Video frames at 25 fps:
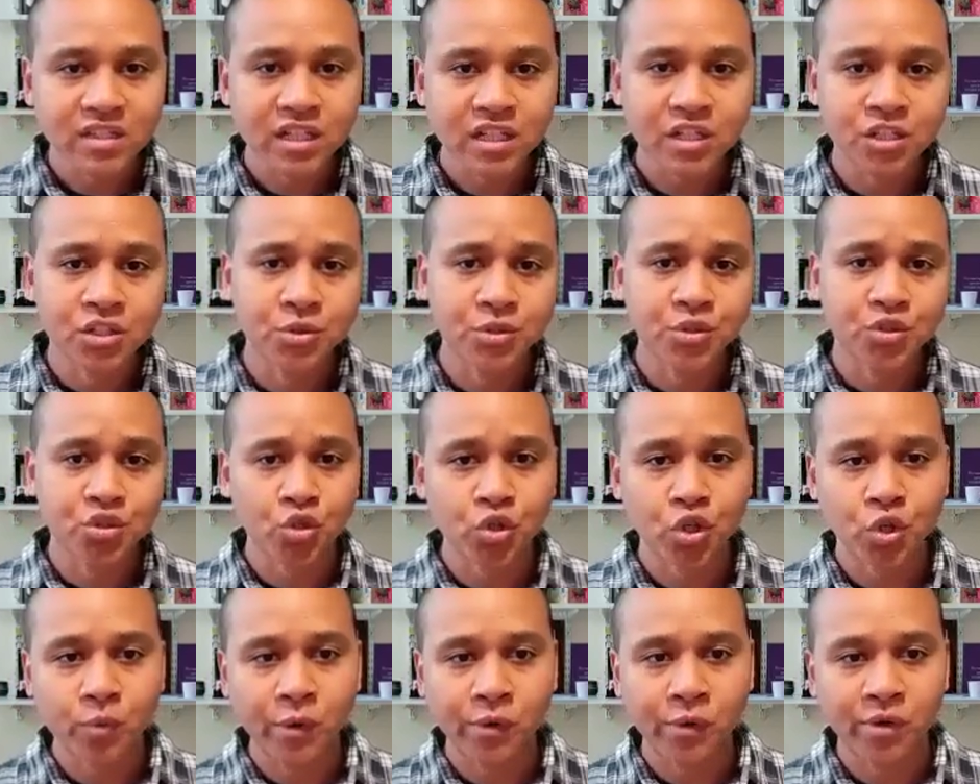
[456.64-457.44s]
So in
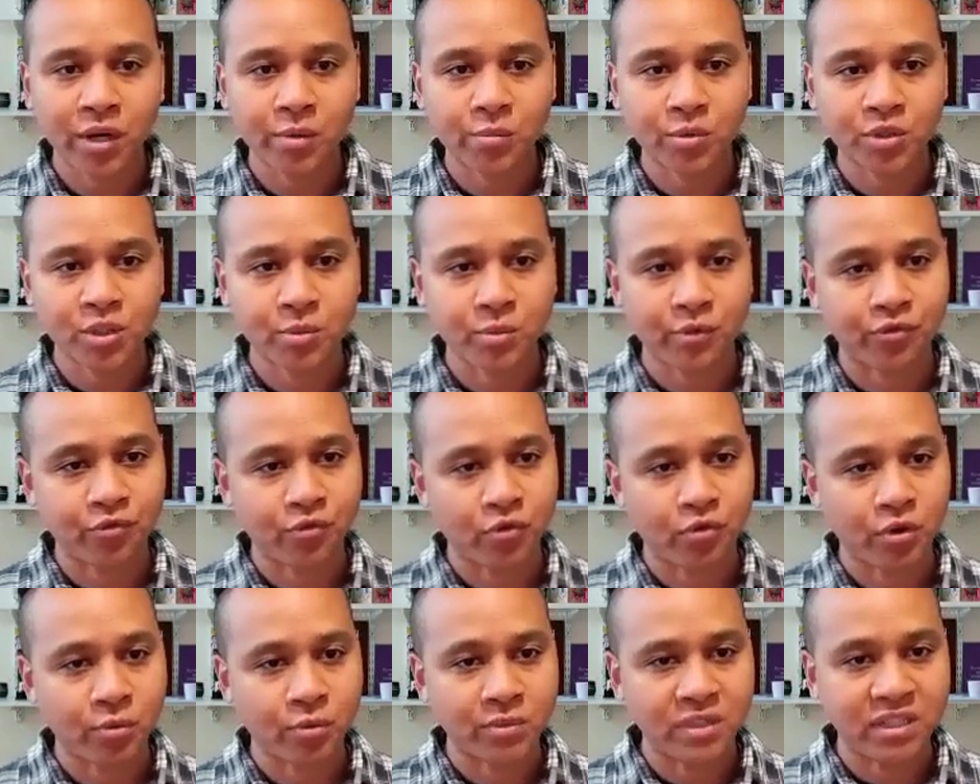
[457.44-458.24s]
total, we were able to
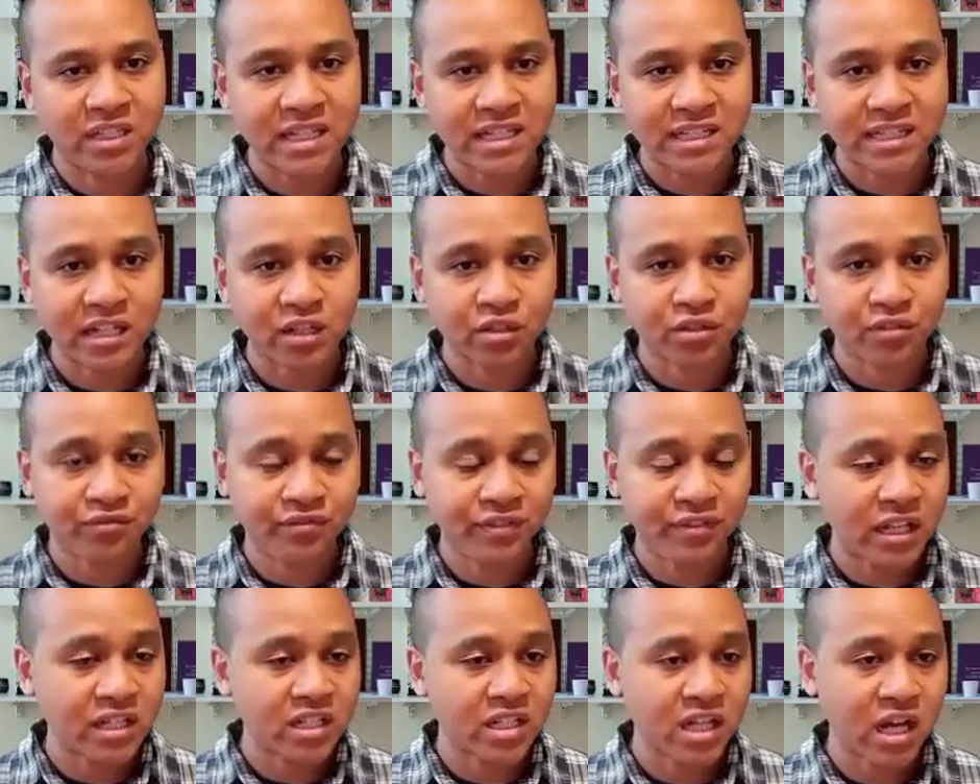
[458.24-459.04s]
perform detailed
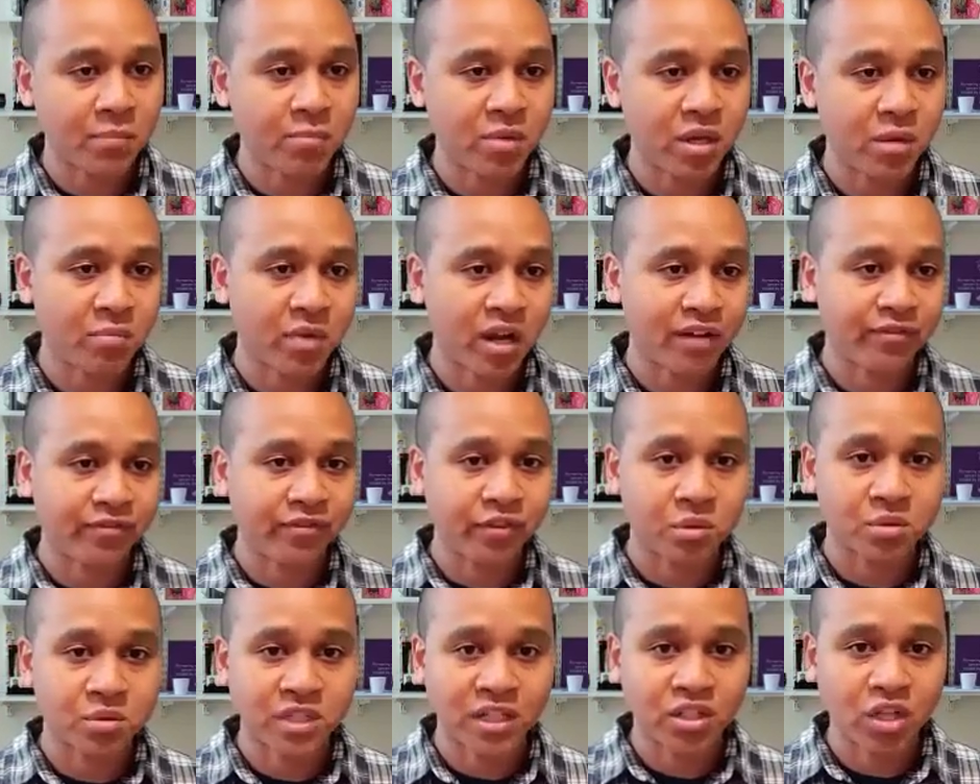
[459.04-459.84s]
phenotyping by flow
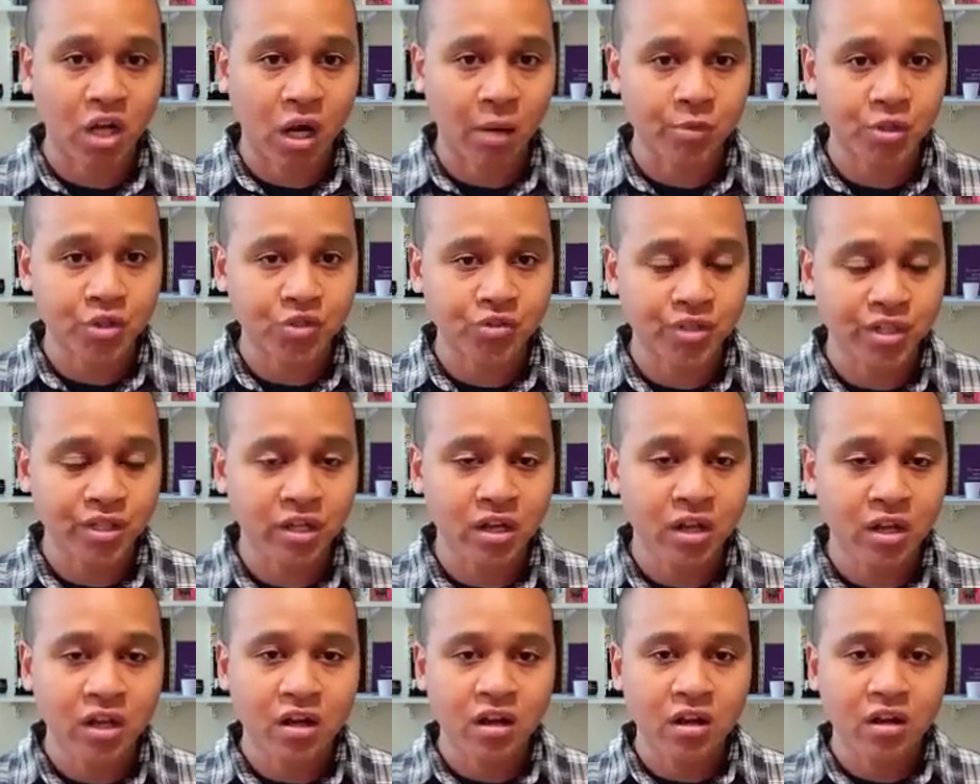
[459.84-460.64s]

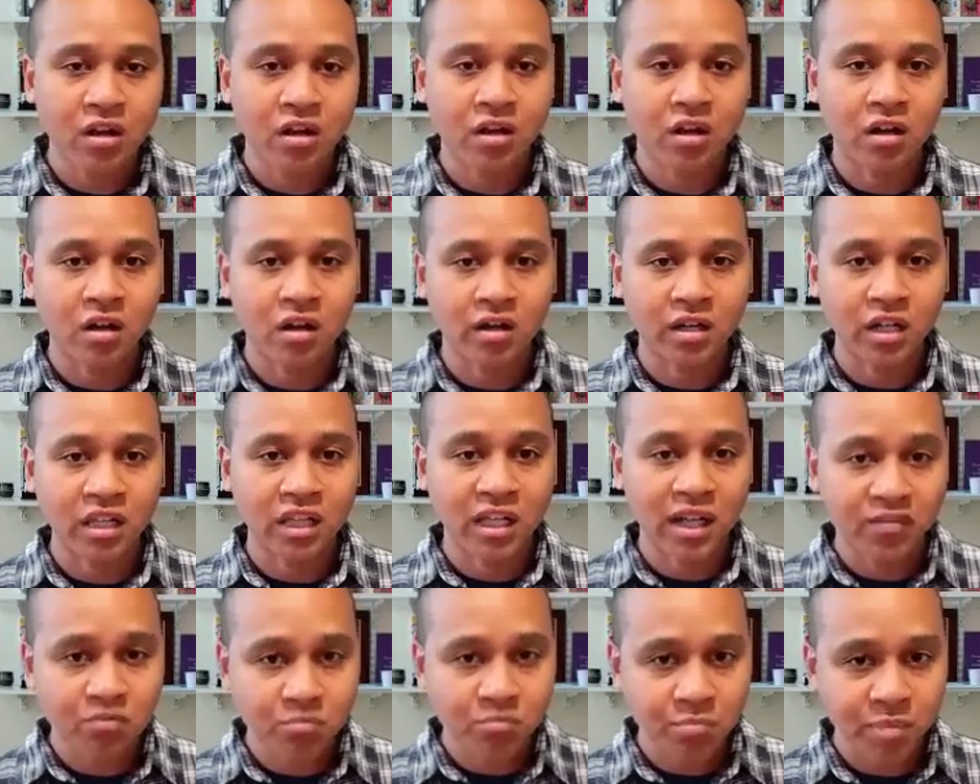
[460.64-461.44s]
cytometry on
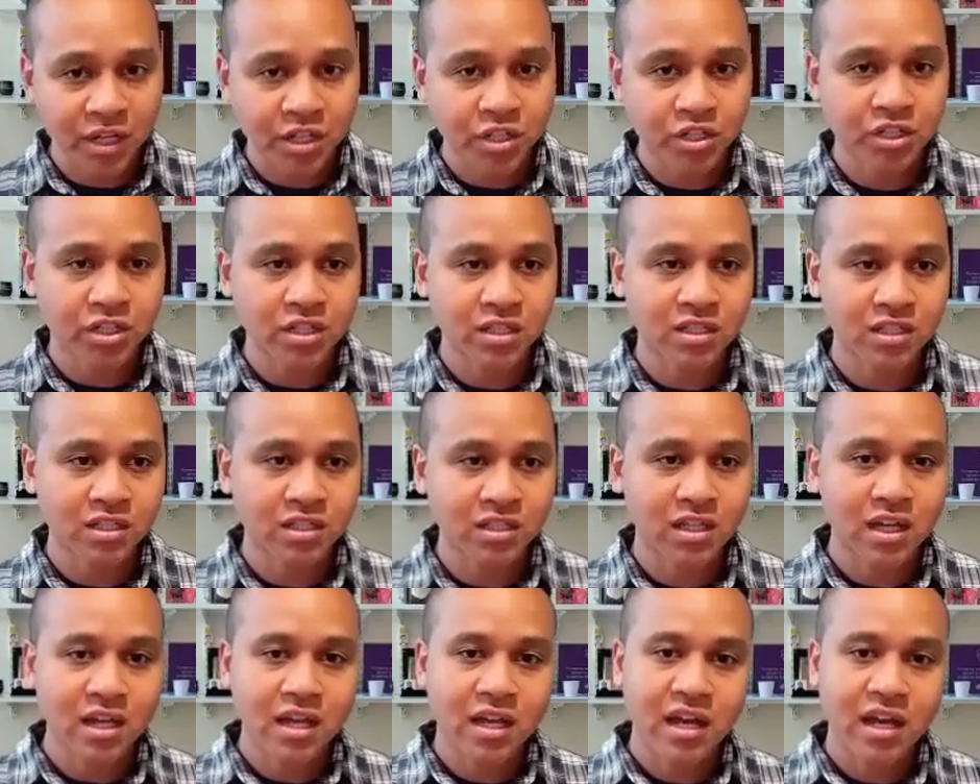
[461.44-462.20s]
11 patients.